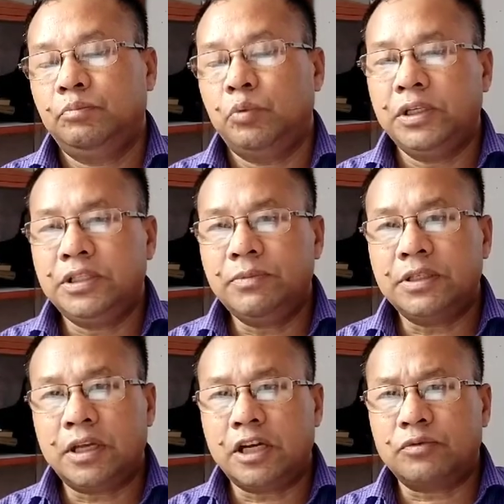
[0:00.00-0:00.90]
Monism
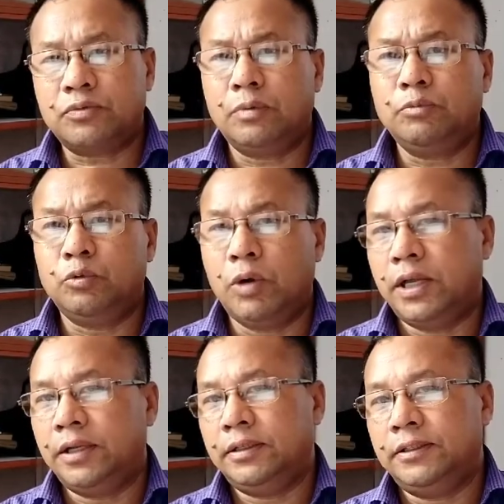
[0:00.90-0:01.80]
starts from
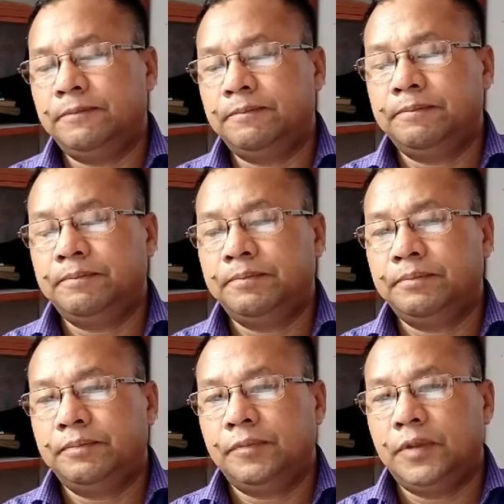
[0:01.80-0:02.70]
one
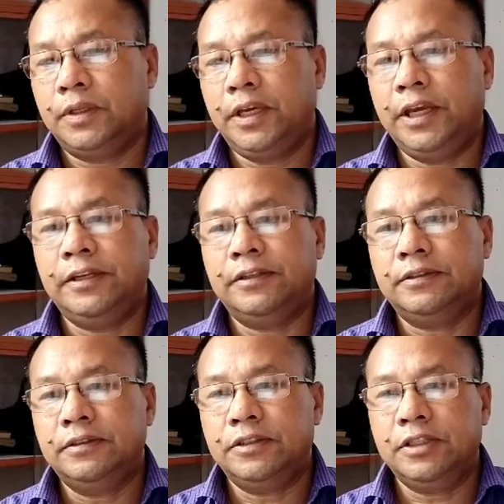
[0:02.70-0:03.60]
and
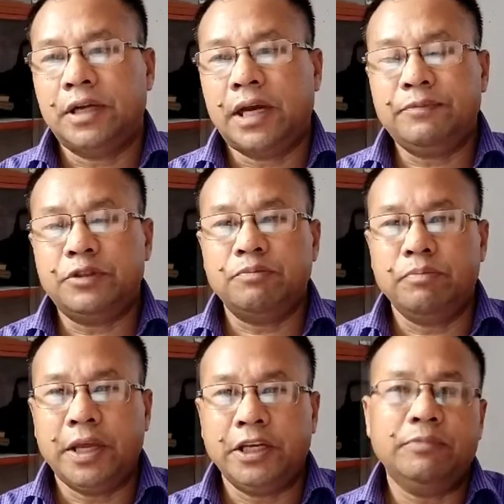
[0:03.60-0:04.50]
derives
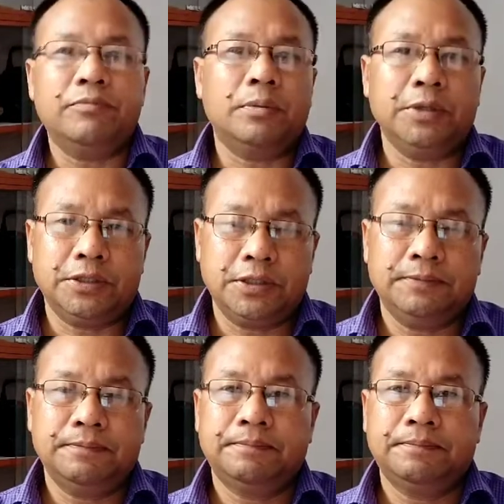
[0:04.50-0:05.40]
many from it.